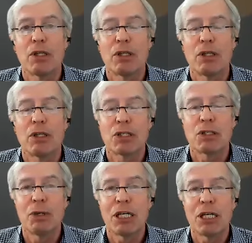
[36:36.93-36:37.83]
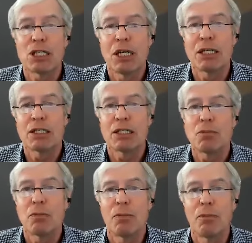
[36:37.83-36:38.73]
It makes
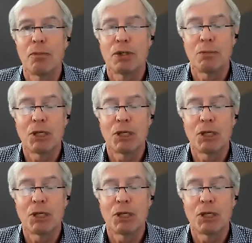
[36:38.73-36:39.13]
sense to